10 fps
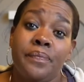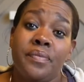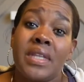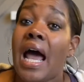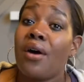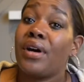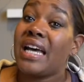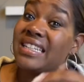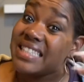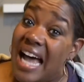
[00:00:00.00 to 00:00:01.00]
Now, in
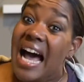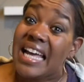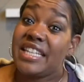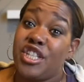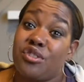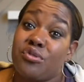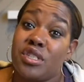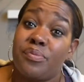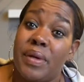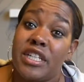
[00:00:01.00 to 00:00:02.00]
a dying children's
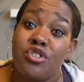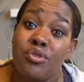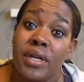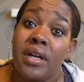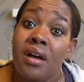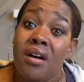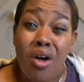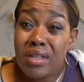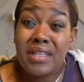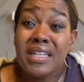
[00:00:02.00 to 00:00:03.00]
ministry,
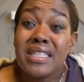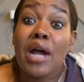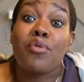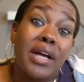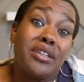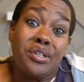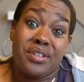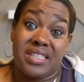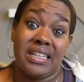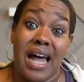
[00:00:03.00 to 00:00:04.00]
only the director is
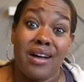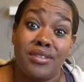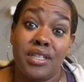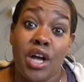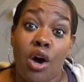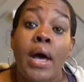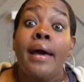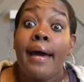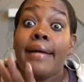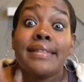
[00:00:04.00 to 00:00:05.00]
allowed to go.
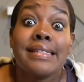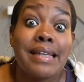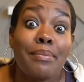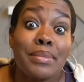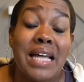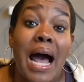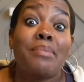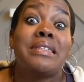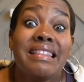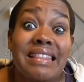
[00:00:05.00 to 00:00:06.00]
And
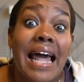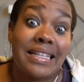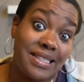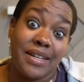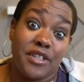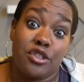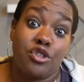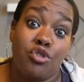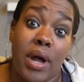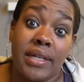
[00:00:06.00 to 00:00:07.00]
sometimes that's even a
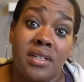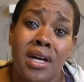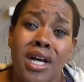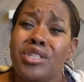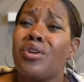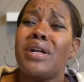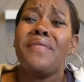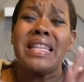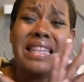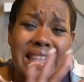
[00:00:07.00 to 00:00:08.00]
stretch. Don't even
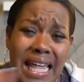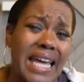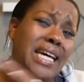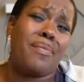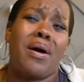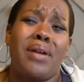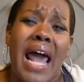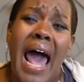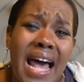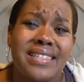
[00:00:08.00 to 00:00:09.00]
think about
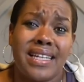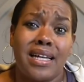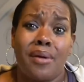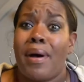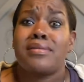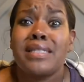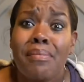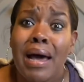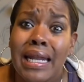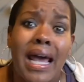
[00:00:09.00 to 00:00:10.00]
asking about
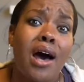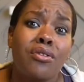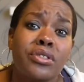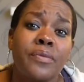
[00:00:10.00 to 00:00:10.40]
somebody else.